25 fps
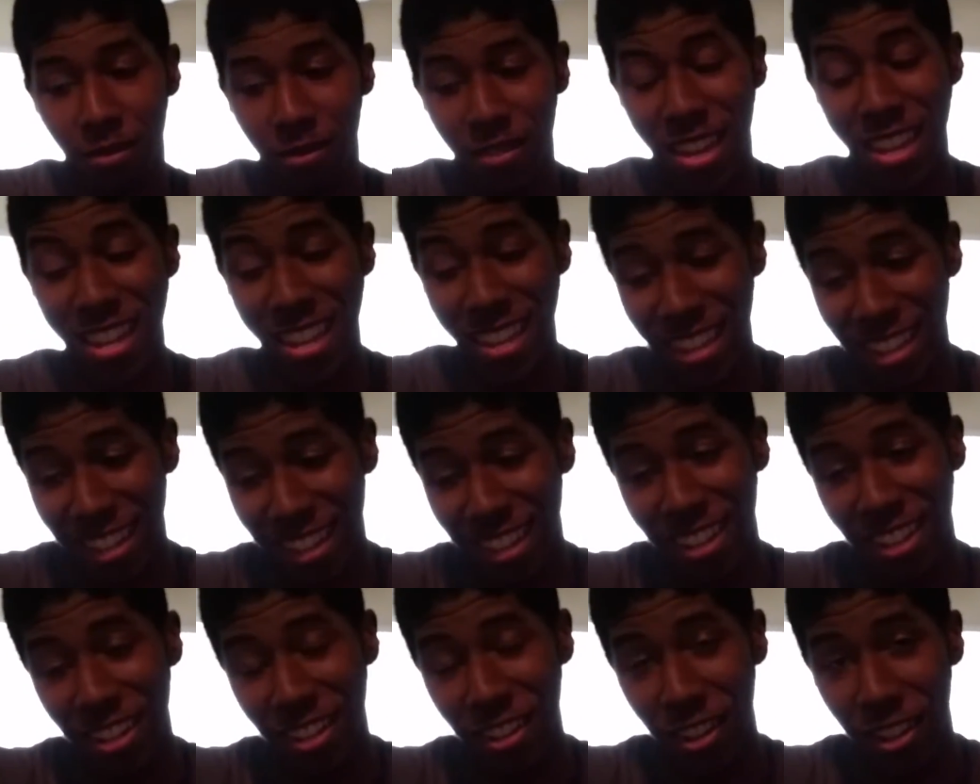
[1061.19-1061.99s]

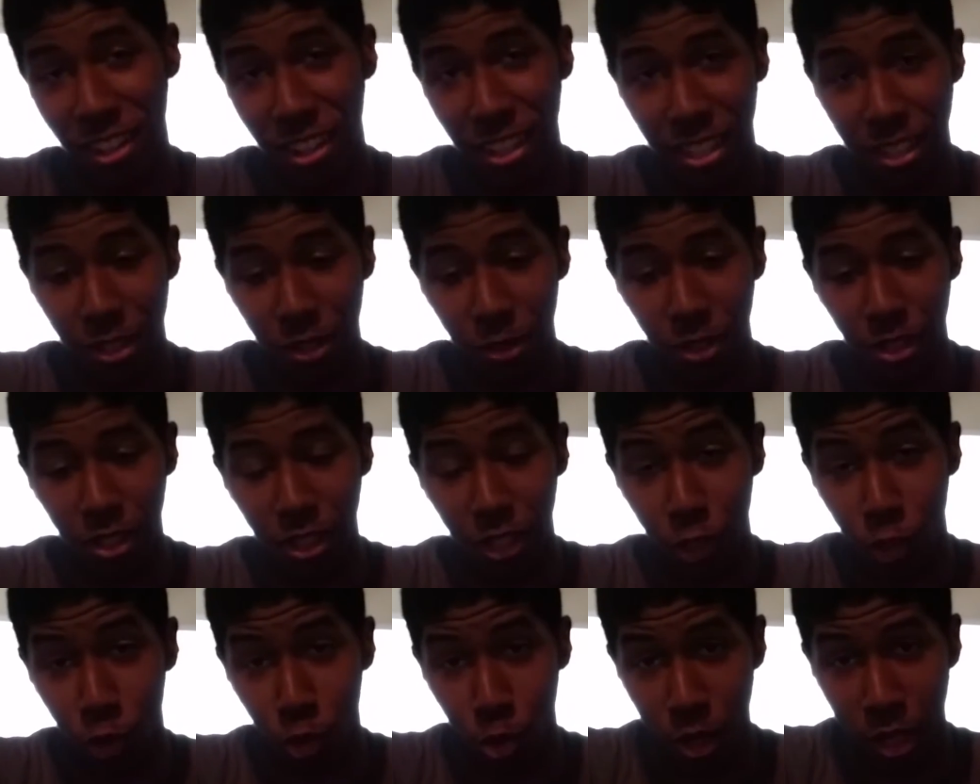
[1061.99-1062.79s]

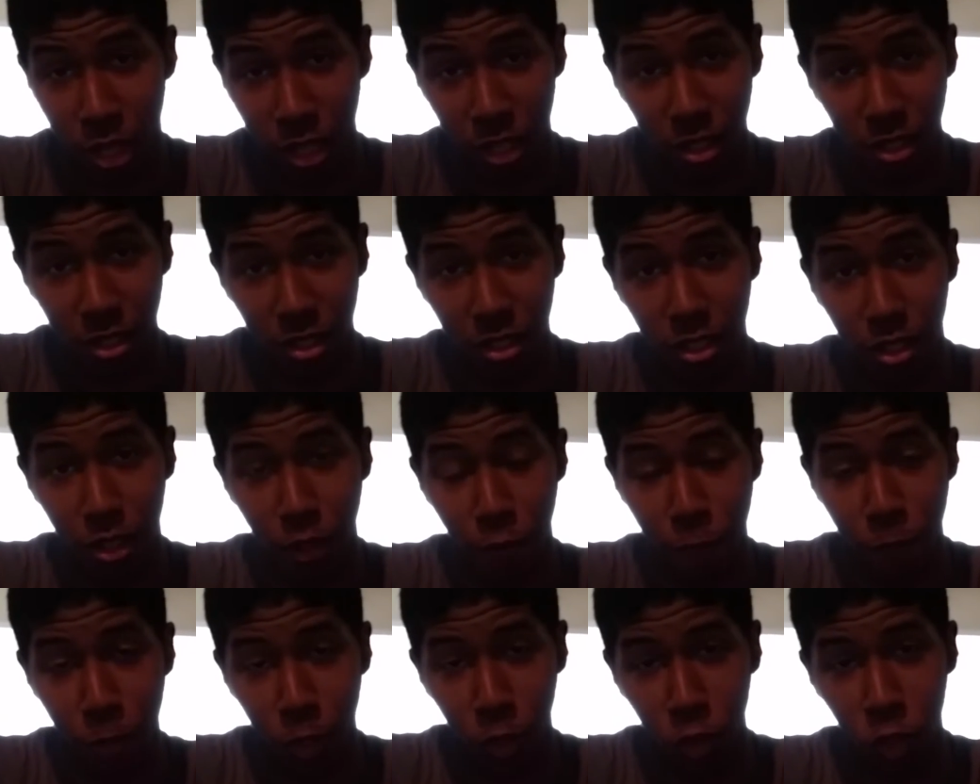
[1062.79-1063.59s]
a trance,
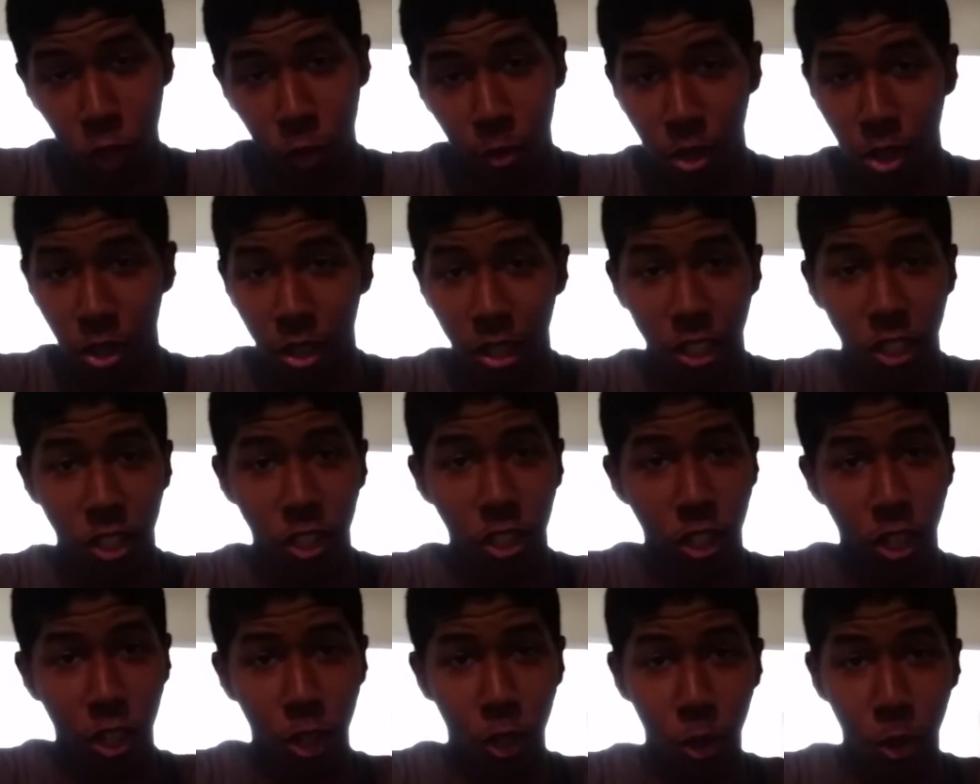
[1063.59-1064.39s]
a field spell, and a
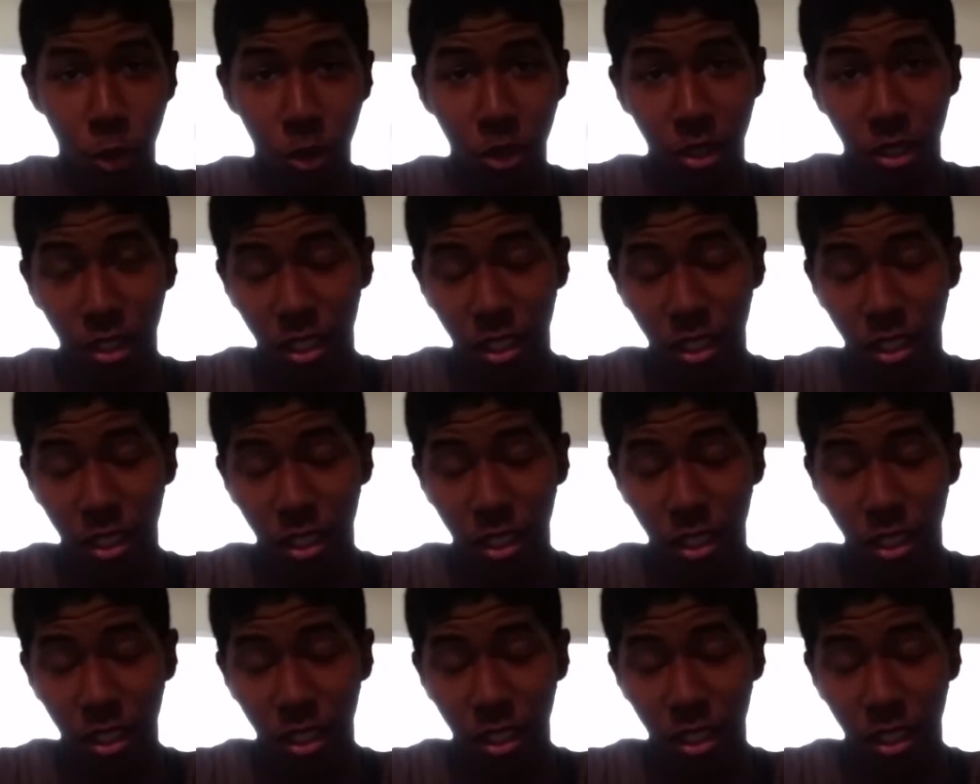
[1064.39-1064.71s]
snow.